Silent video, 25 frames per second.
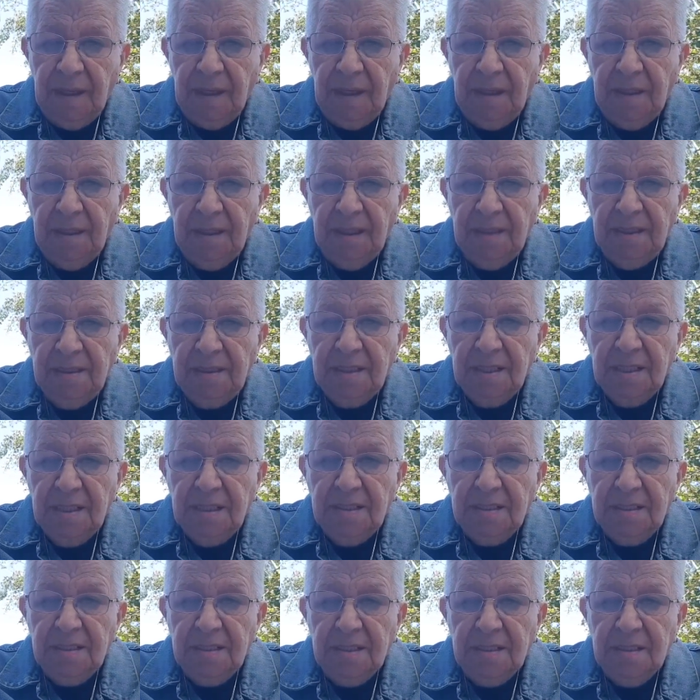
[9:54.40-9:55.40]
and he
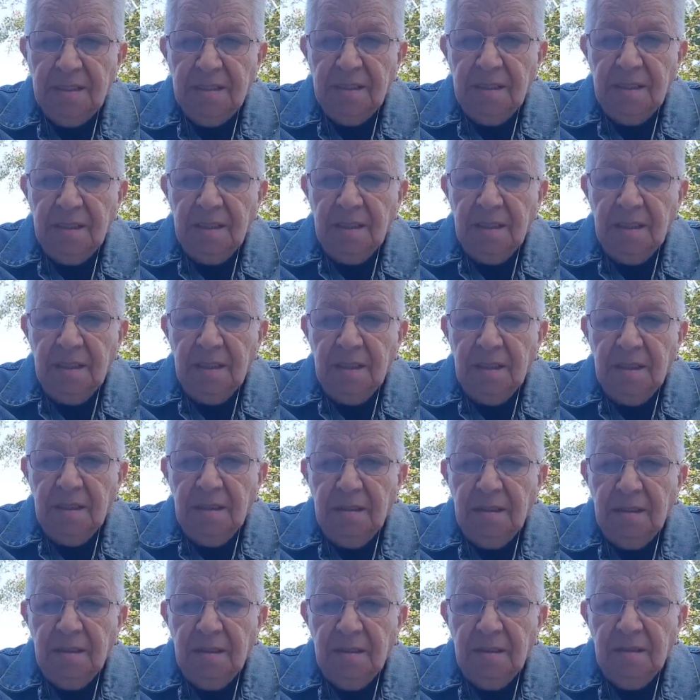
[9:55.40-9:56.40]
says,
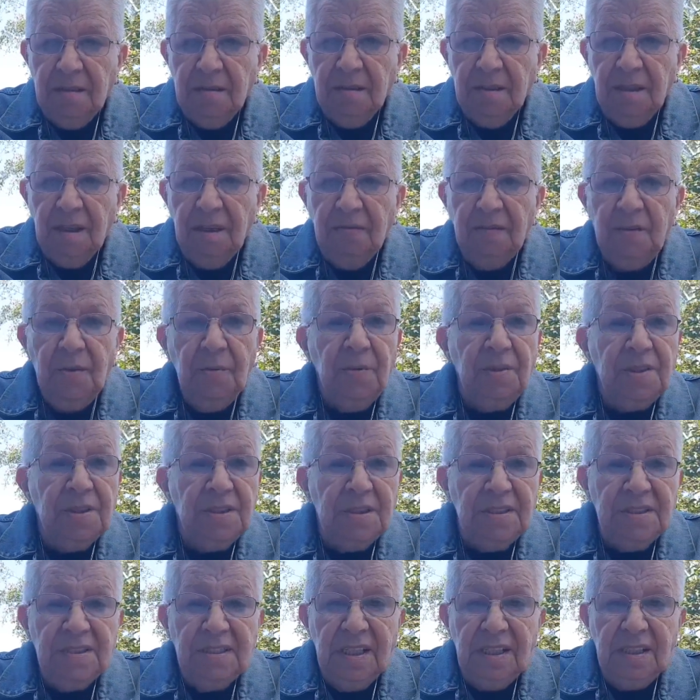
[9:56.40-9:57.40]
if you want
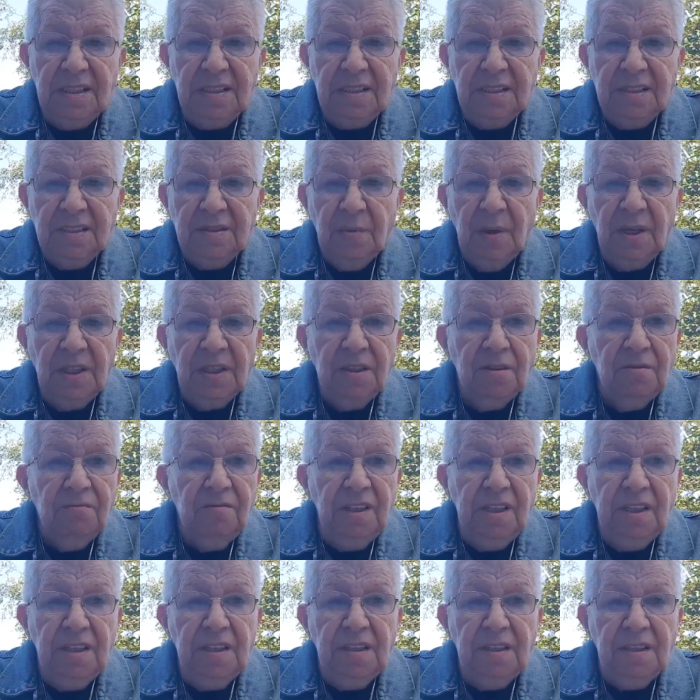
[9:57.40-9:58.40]
to see it, it's 1
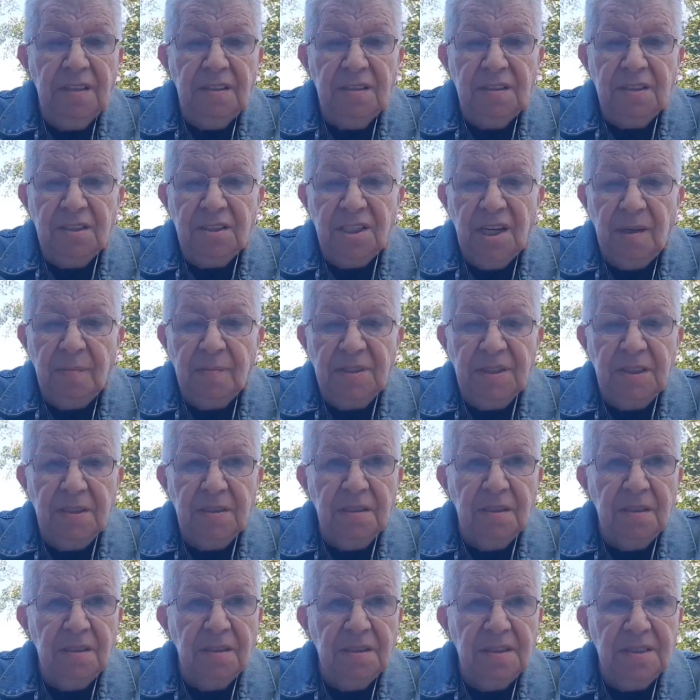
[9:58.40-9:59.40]
Corinthians chapter
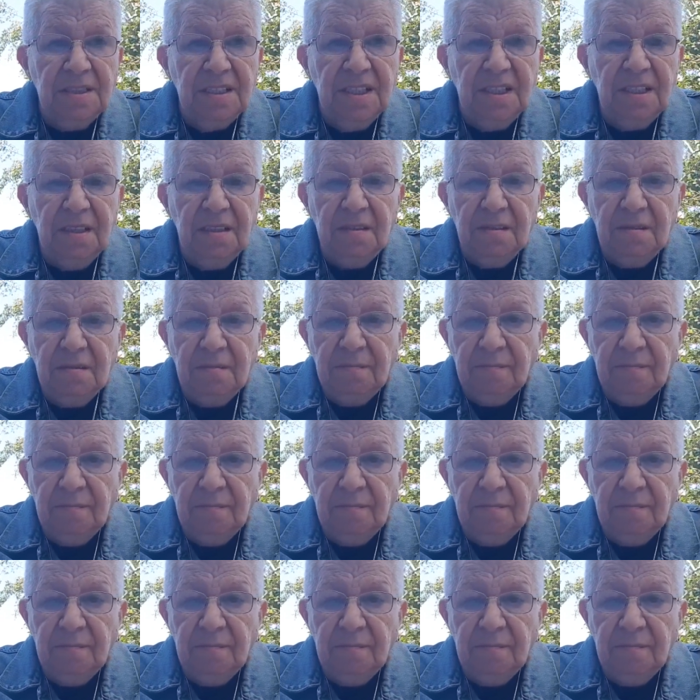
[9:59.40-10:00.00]
13.